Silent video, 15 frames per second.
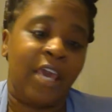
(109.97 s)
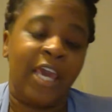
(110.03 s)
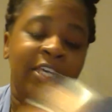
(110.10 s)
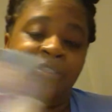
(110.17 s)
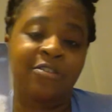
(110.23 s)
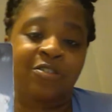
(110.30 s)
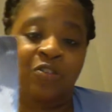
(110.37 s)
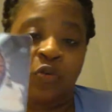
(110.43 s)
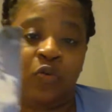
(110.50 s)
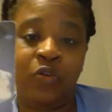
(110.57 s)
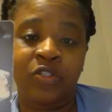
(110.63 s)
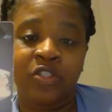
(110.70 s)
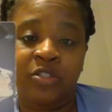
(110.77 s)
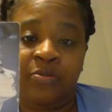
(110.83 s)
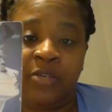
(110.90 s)
Ace of
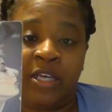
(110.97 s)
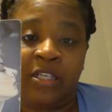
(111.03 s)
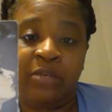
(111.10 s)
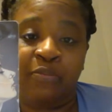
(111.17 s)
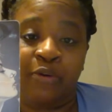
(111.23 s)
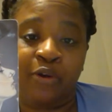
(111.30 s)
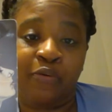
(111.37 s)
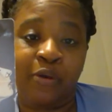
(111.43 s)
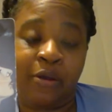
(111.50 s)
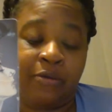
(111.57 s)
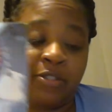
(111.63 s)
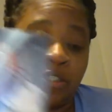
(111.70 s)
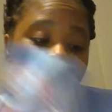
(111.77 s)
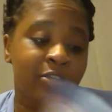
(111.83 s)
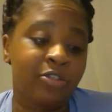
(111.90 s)
Swords, Gemini, Libra,
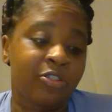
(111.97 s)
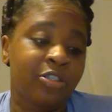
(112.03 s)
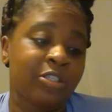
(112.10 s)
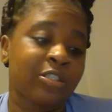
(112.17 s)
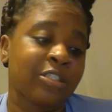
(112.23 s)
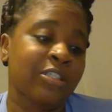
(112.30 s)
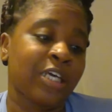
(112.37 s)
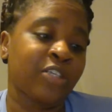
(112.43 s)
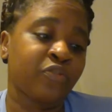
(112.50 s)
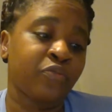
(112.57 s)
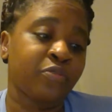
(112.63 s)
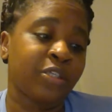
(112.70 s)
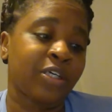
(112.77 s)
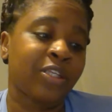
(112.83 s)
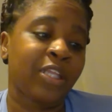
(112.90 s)
Aquarius energy. This is like
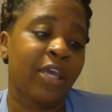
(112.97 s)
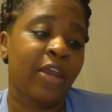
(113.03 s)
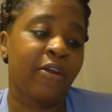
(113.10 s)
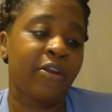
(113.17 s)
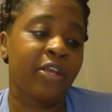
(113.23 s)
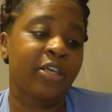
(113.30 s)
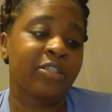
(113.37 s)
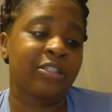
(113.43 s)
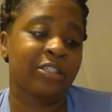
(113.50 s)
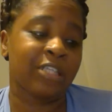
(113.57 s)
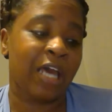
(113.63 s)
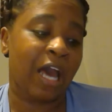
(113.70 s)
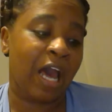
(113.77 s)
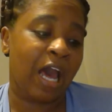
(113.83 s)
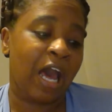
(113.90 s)
truth and clarity. This is an
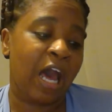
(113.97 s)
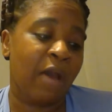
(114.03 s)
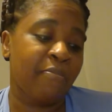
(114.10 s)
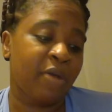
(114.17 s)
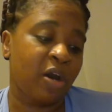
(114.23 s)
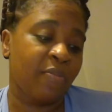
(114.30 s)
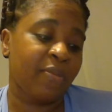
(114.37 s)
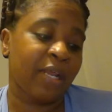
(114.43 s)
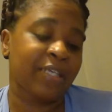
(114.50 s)
aha moment.